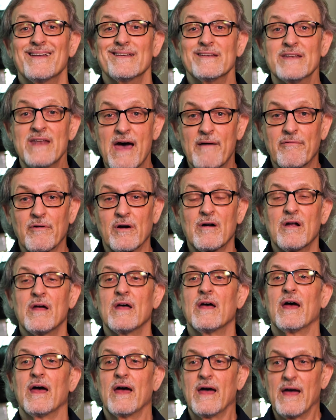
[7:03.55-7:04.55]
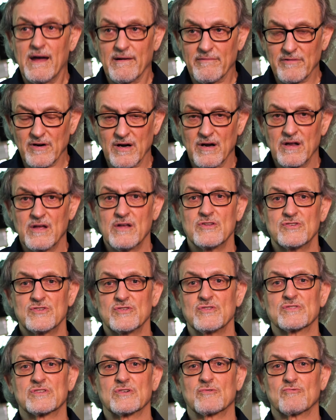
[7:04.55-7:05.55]
never, ever
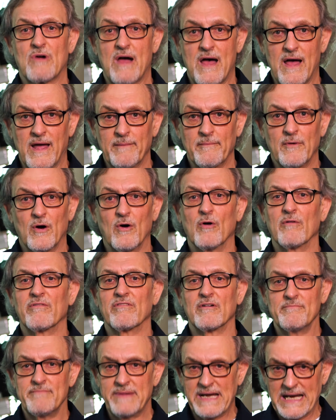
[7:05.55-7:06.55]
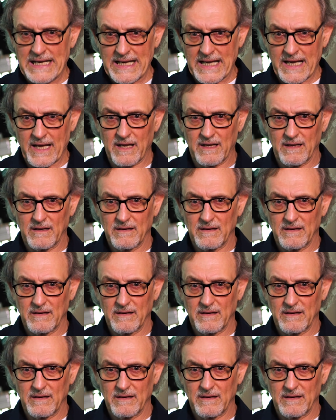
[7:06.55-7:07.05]
choose a rhyme over meaning.